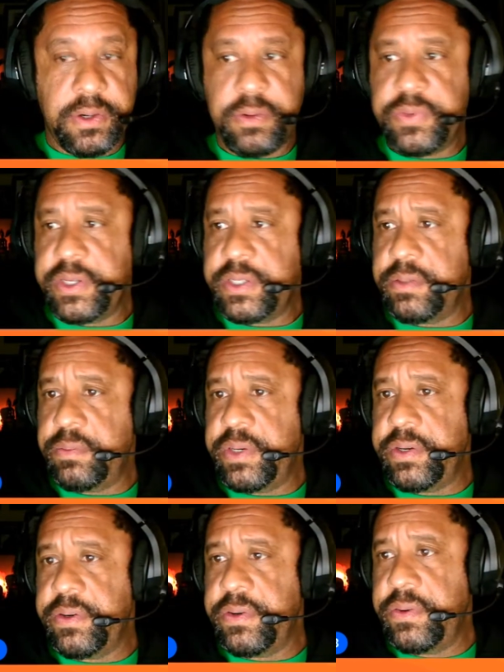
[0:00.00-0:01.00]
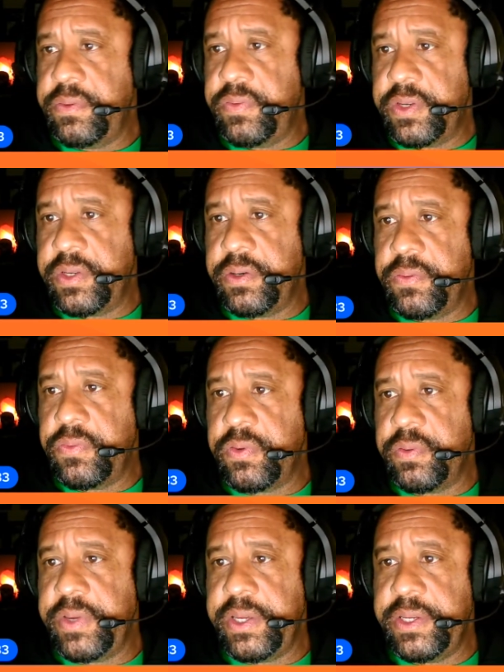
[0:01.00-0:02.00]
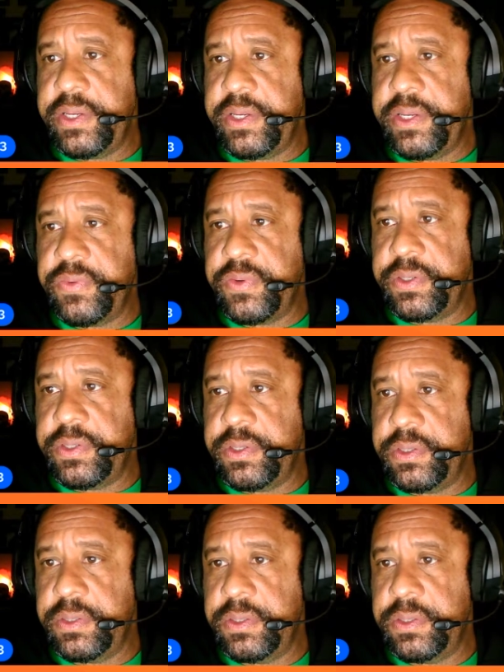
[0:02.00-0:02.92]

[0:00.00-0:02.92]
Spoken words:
hopefully get some better video from a different